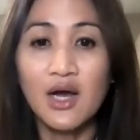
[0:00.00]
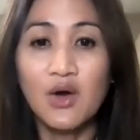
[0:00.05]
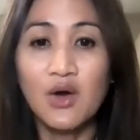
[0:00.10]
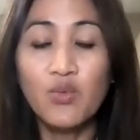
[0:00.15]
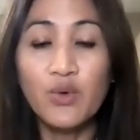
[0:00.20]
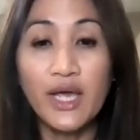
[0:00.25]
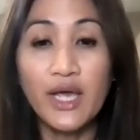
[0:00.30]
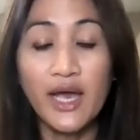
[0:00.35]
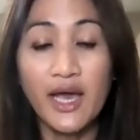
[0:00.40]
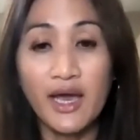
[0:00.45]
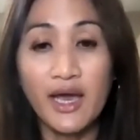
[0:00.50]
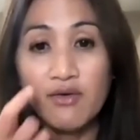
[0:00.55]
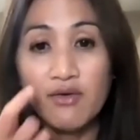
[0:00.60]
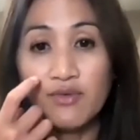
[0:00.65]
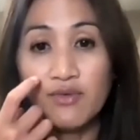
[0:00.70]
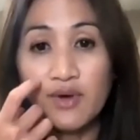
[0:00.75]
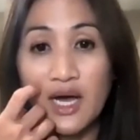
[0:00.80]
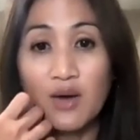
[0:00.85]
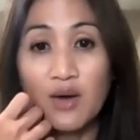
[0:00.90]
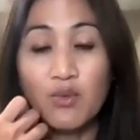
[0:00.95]
We
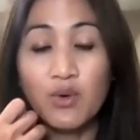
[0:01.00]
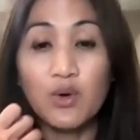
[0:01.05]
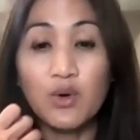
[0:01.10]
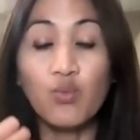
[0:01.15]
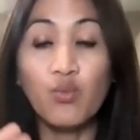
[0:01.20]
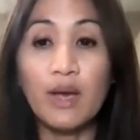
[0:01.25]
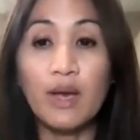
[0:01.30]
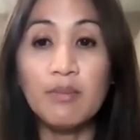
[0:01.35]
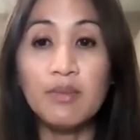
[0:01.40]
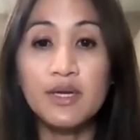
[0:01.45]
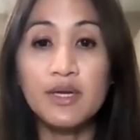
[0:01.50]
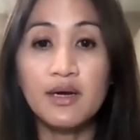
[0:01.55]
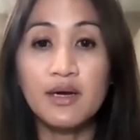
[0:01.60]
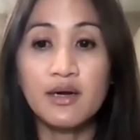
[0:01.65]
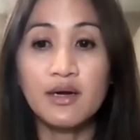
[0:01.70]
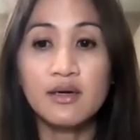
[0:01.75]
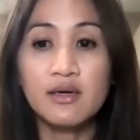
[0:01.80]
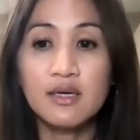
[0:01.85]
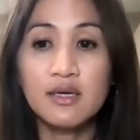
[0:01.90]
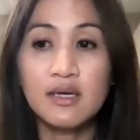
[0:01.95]
have our
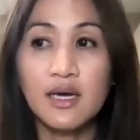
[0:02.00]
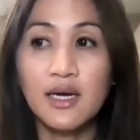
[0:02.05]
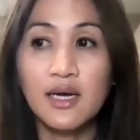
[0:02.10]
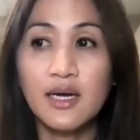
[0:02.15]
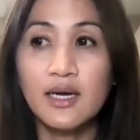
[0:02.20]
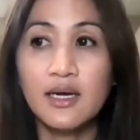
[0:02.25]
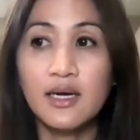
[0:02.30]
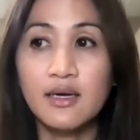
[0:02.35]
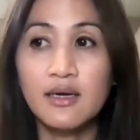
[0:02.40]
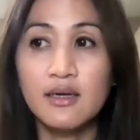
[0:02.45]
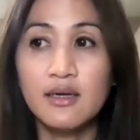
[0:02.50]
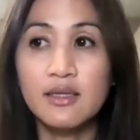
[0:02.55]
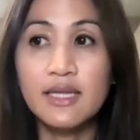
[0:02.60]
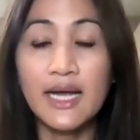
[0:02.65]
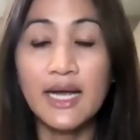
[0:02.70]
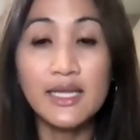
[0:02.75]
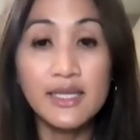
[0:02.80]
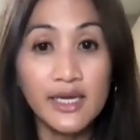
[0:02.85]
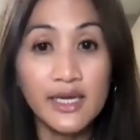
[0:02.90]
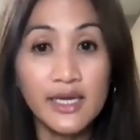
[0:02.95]
webinar,
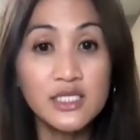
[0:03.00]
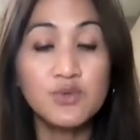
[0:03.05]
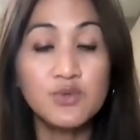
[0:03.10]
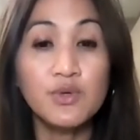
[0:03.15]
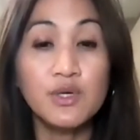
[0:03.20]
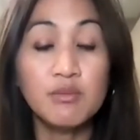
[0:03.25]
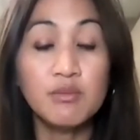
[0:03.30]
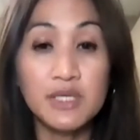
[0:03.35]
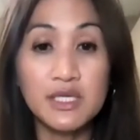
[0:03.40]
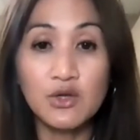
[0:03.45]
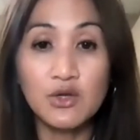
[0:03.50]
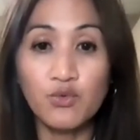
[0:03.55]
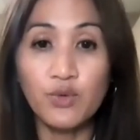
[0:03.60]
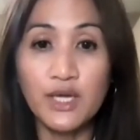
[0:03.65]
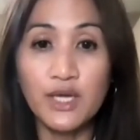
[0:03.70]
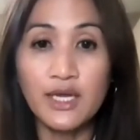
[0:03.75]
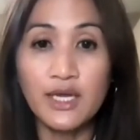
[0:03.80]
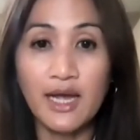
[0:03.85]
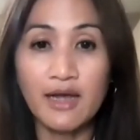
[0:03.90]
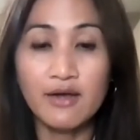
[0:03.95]
not next week, but the
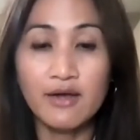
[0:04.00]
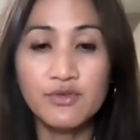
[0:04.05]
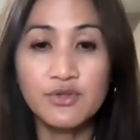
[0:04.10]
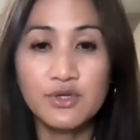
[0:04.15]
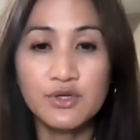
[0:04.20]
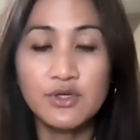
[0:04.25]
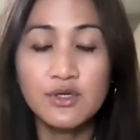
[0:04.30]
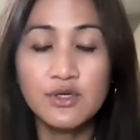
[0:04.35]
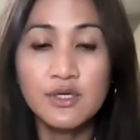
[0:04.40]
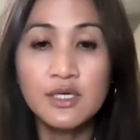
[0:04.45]
week after.